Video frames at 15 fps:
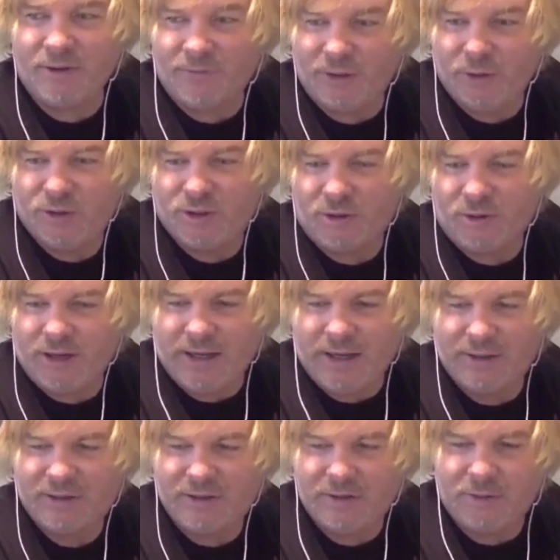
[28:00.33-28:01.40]
in the future.
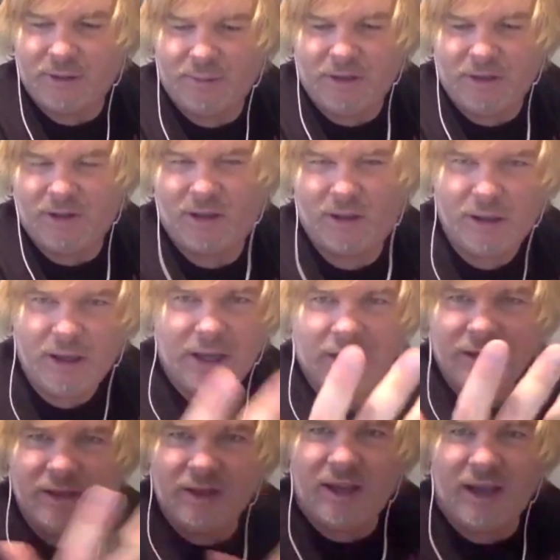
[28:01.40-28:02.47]
You